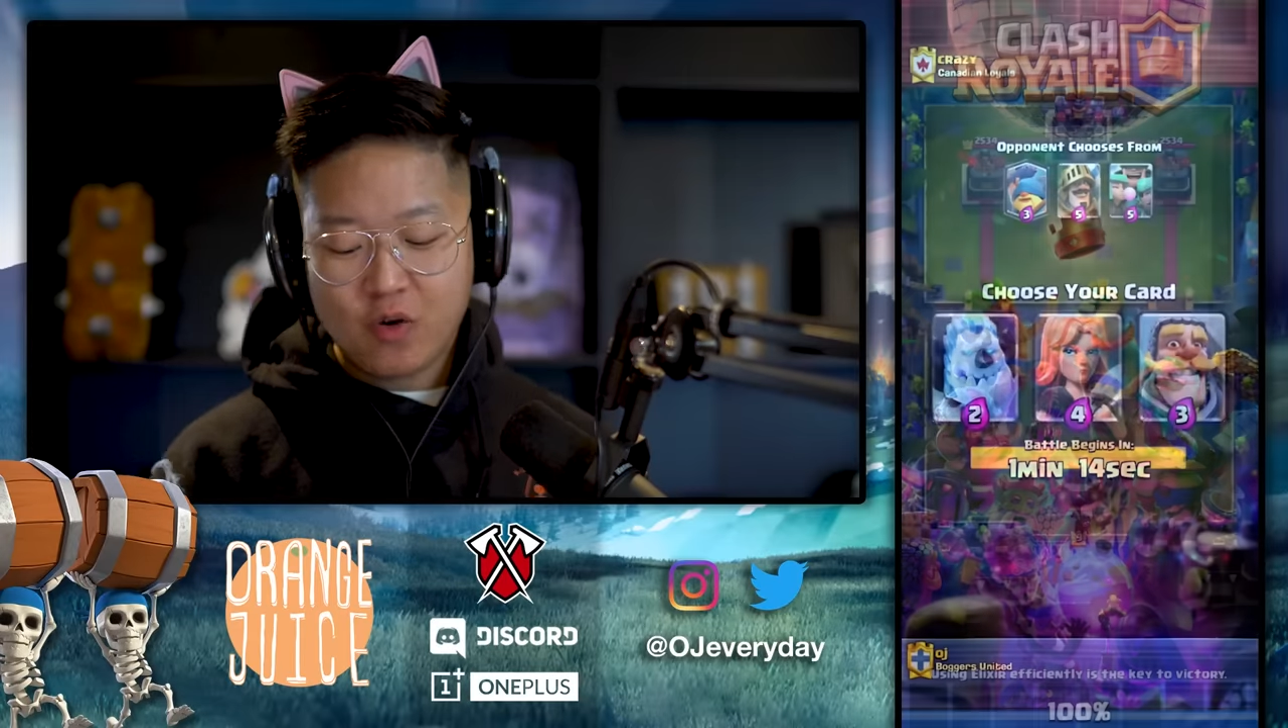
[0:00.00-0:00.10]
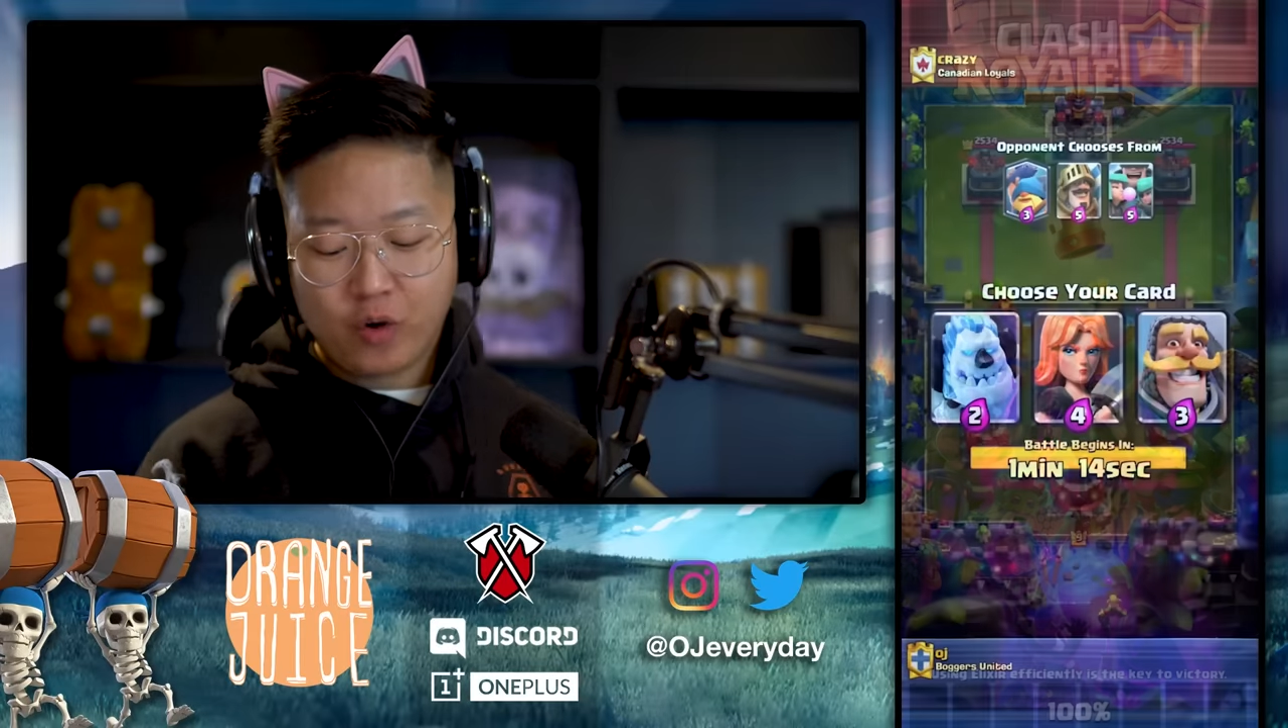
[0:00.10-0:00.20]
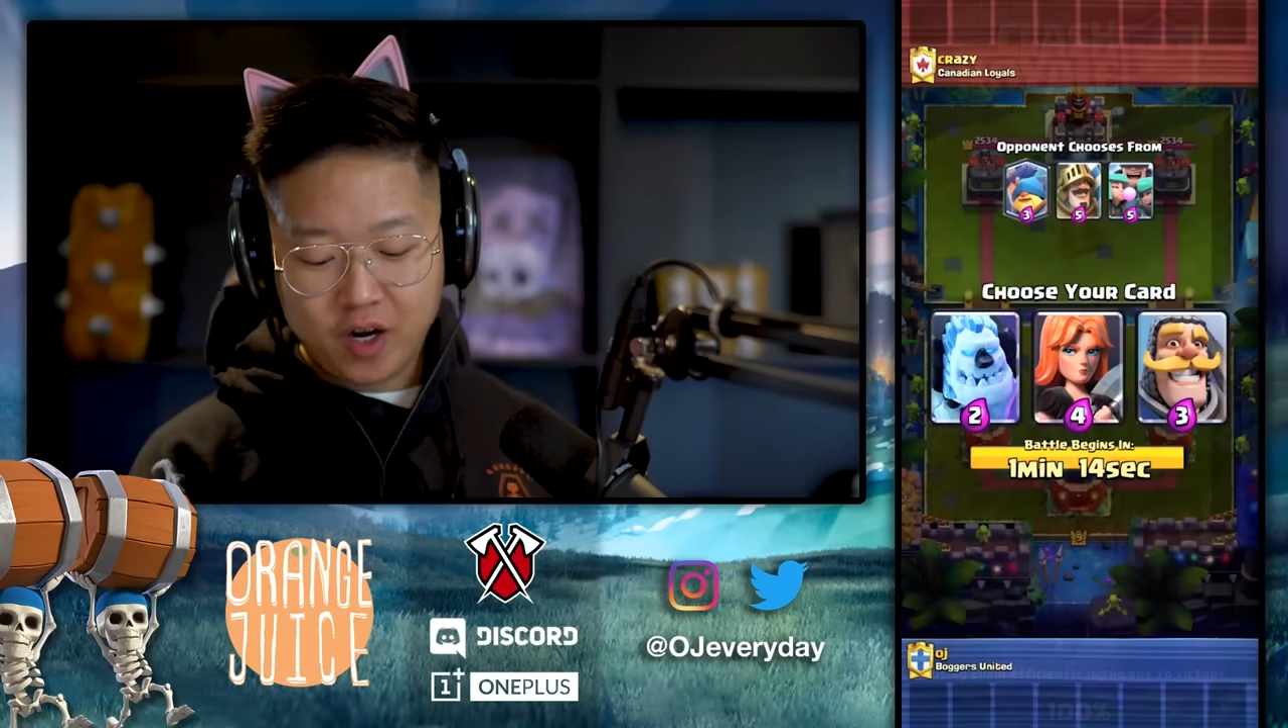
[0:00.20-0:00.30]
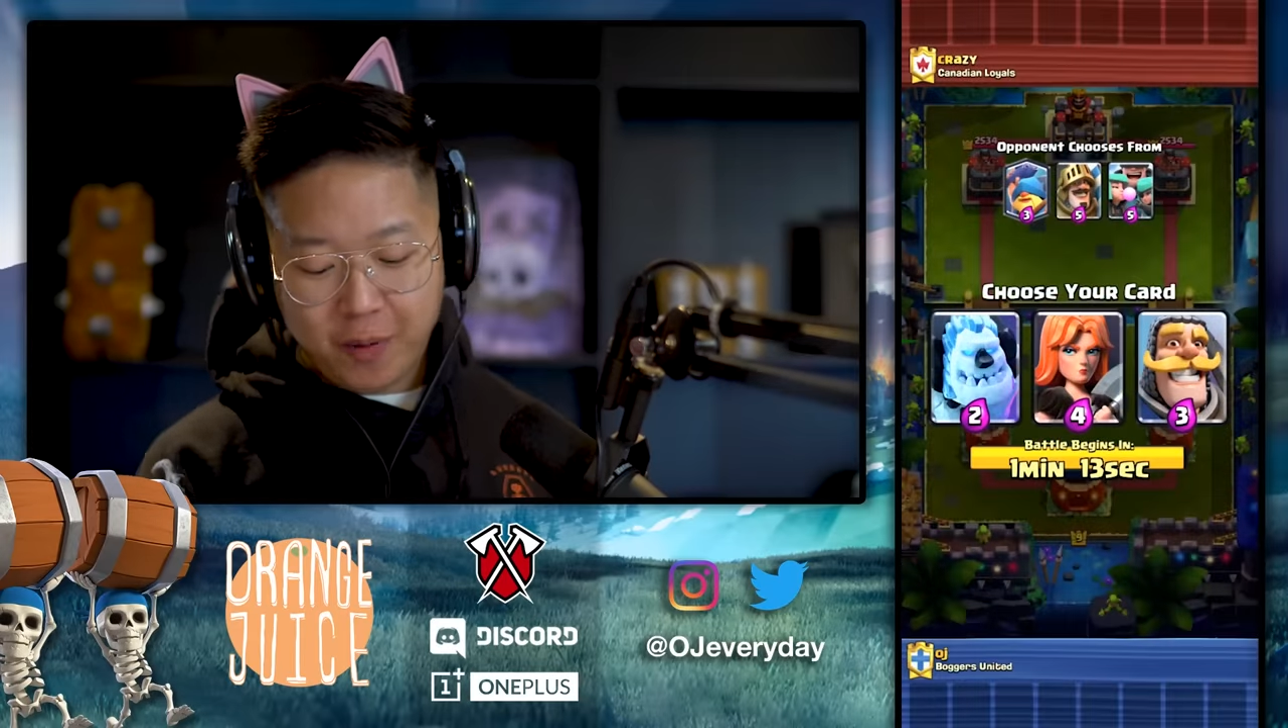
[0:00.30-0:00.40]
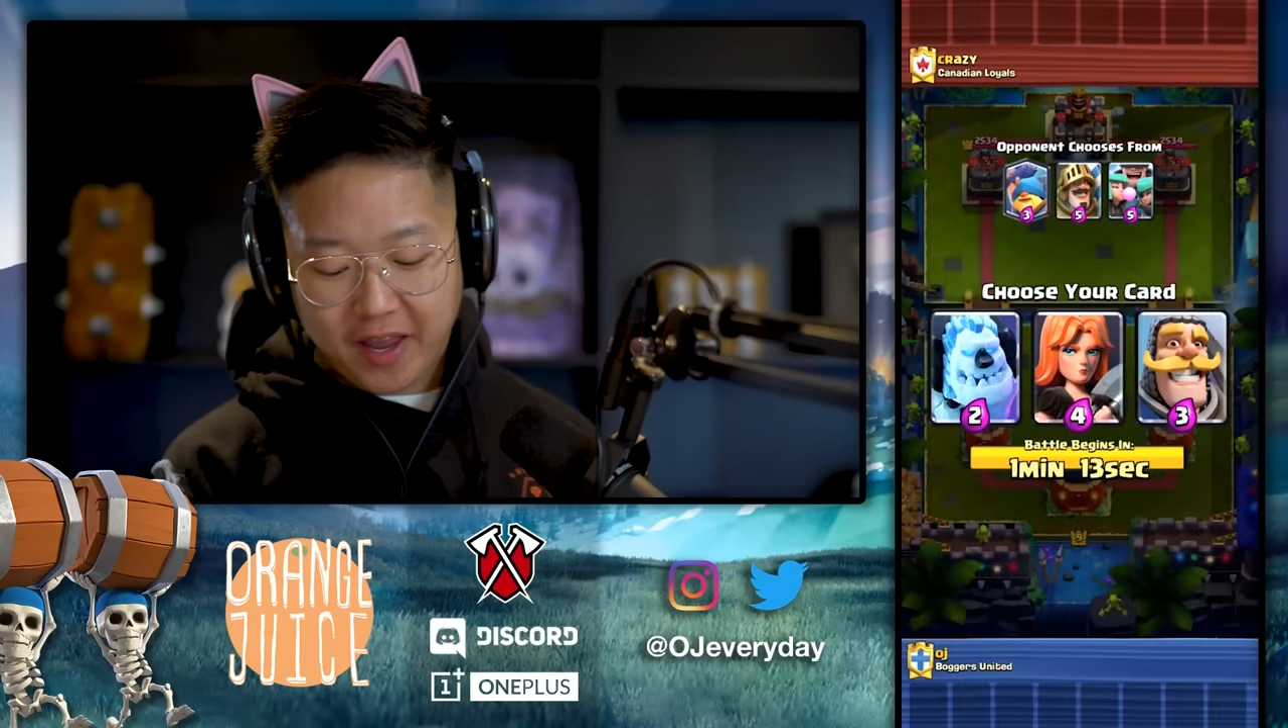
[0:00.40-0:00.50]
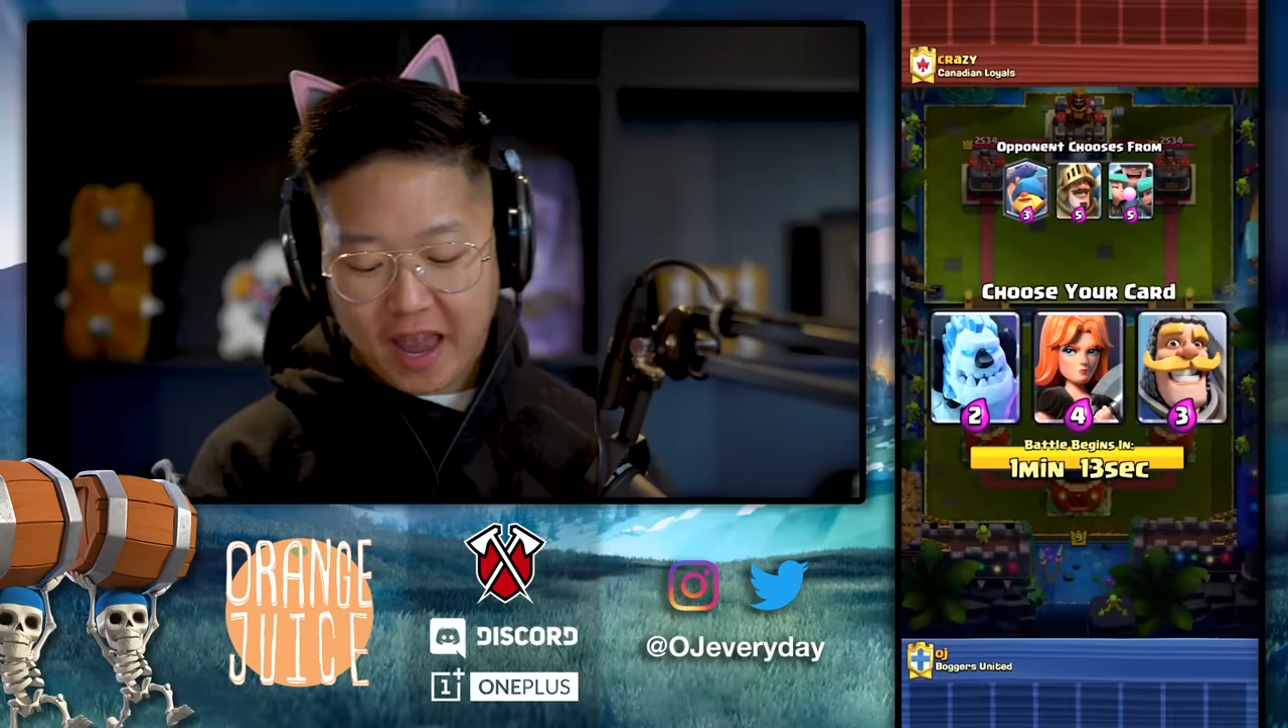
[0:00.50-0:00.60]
We're gonna pick